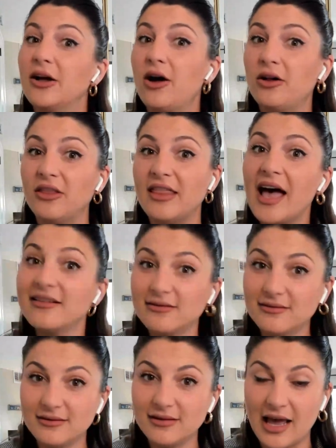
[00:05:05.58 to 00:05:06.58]
it all in that
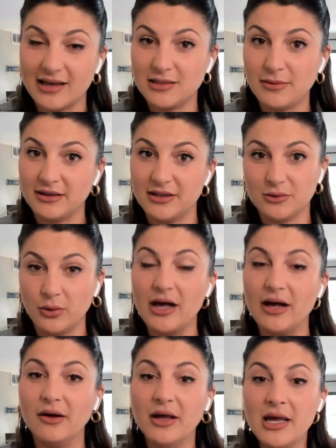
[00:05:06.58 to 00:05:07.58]
aspect as
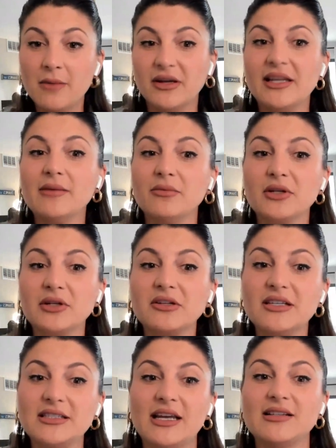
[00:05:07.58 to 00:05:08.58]
well. But him
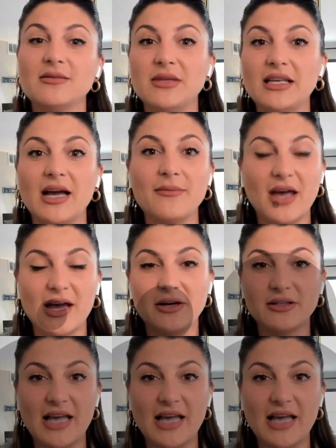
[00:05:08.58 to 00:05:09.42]
literally saying to me, I'm not your